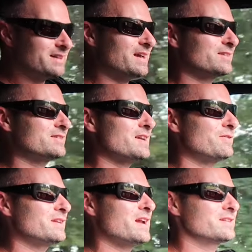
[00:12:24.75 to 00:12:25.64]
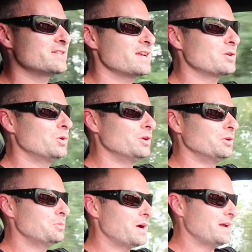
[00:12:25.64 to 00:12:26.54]
Yes, definitely not snake
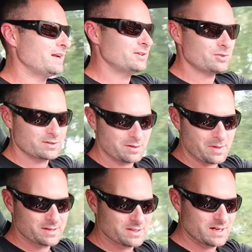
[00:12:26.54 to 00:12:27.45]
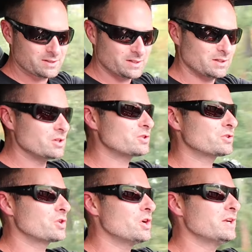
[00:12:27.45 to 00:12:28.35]
oil by any stretch of the imagination.
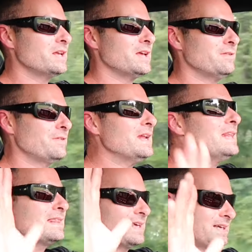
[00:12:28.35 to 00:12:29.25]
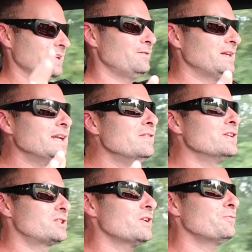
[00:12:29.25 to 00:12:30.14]
Looks good. If anything, if it didn't
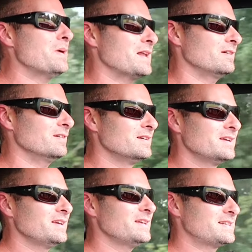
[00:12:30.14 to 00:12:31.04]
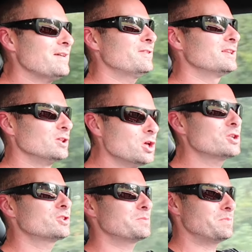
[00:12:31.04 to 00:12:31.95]
even shift better, it definitely
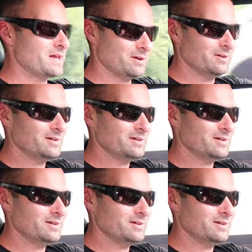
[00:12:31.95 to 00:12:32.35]
looks better.